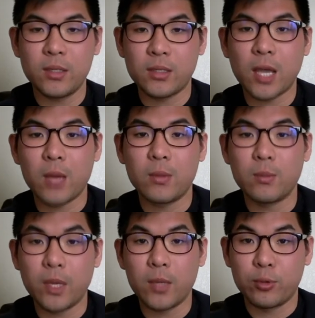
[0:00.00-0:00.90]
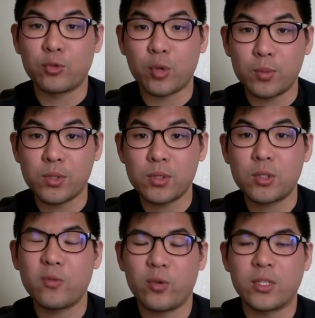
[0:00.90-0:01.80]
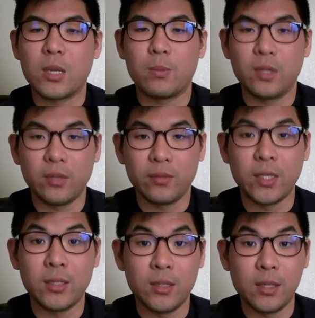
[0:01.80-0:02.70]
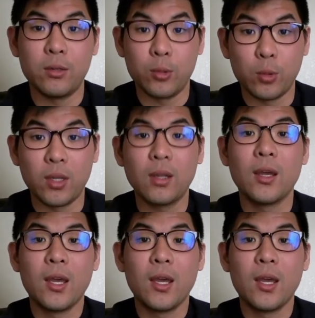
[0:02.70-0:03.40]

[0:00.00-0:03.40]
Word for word: the time in bed prescription. So for example, if they did do it,